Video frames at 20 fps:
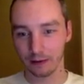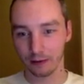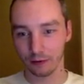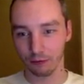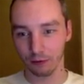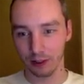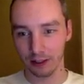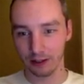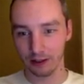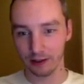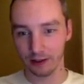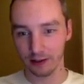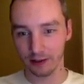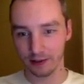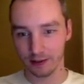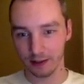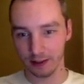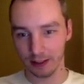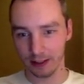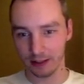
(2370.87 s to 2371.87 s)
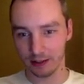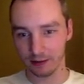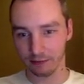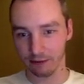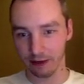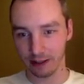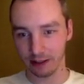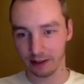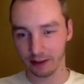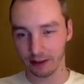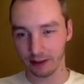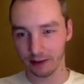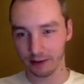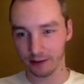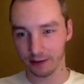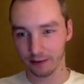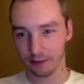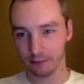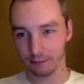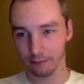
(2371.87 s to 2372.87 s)
green guys to eat red
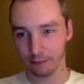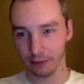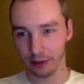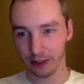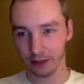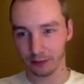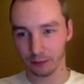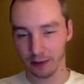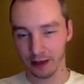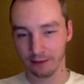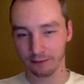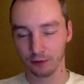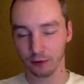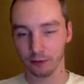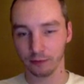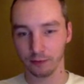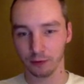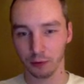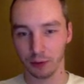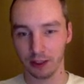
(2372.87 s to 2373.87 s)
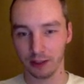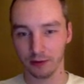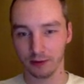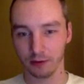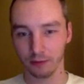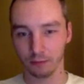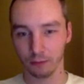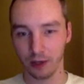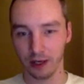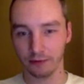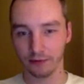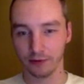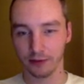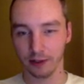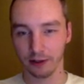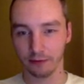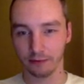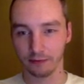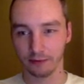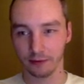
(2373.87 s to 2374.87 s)
guys, but we have told them to eat the wave
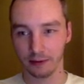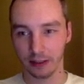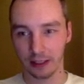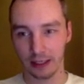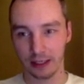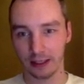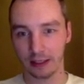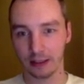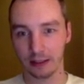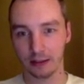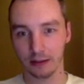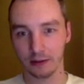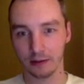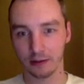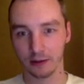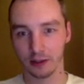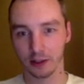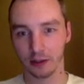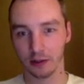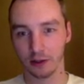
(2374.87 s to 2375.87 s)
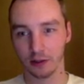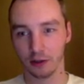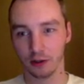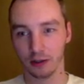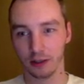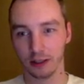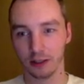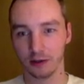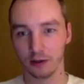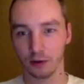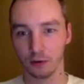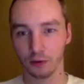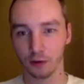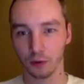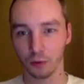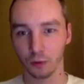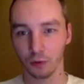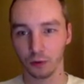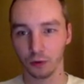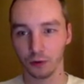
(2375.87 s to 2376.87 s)
stuff, and so they should at least go
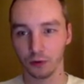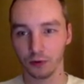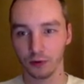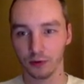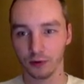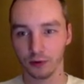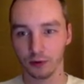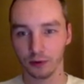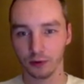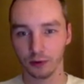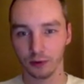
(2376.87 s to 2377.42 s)
towards